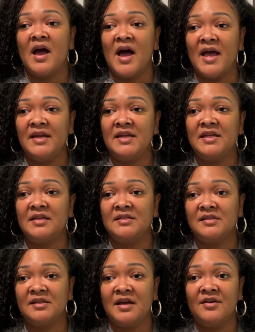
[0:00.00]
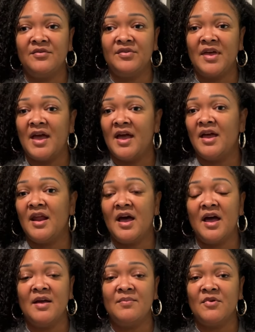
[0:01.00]
I need stuff that
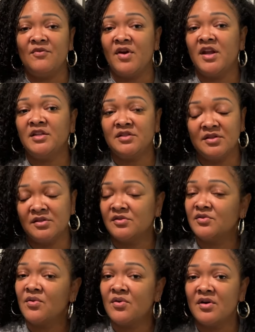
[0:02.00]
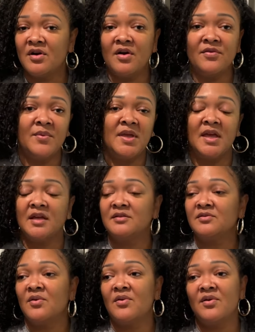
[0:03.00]
I'm running to the store on the
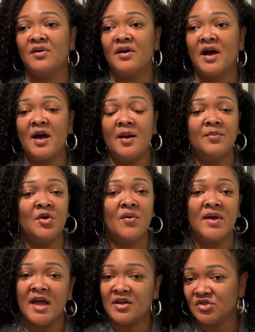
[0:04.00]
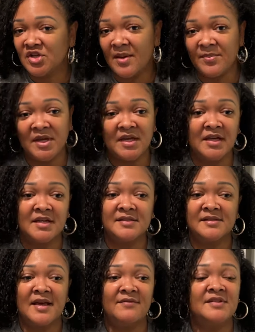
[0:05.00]
weekends or I'm going out shopping because
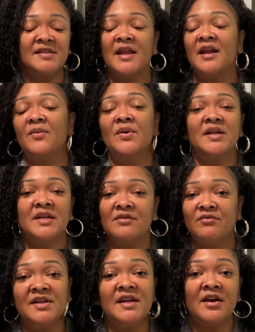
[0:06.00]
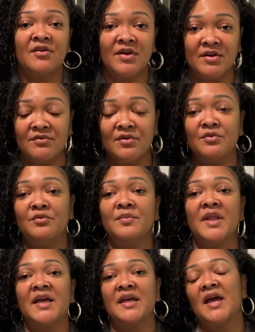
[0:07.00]
I've decided I wanted to redecorate a room.
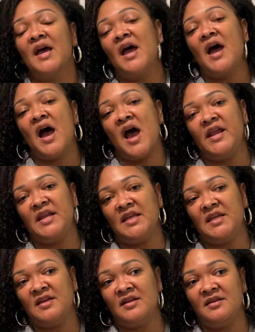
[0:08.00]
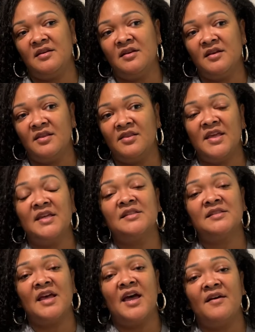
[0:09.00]
Like I need
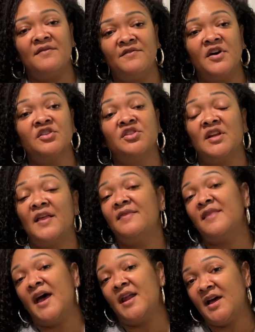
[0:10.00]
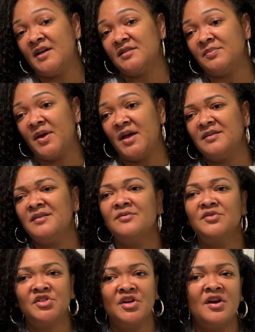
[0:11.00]
things that function in that aspect. You know,
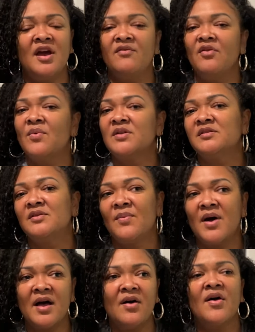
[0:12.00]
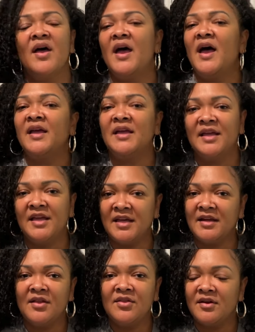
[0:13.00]
sure, every once in a while I can
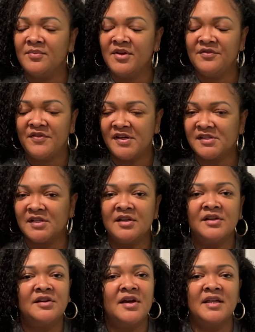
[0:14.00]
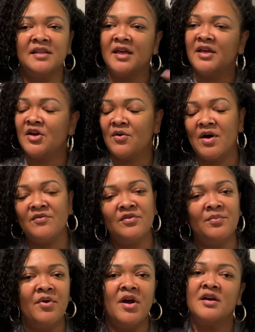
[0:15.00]
get a little bit fussier and like go out for
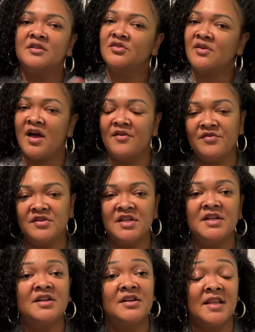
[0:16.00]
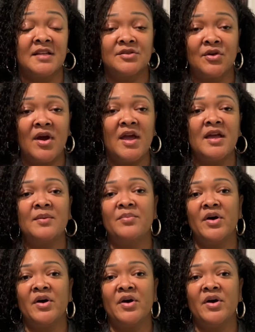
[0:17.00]
brunch or out for dinner, and that's great.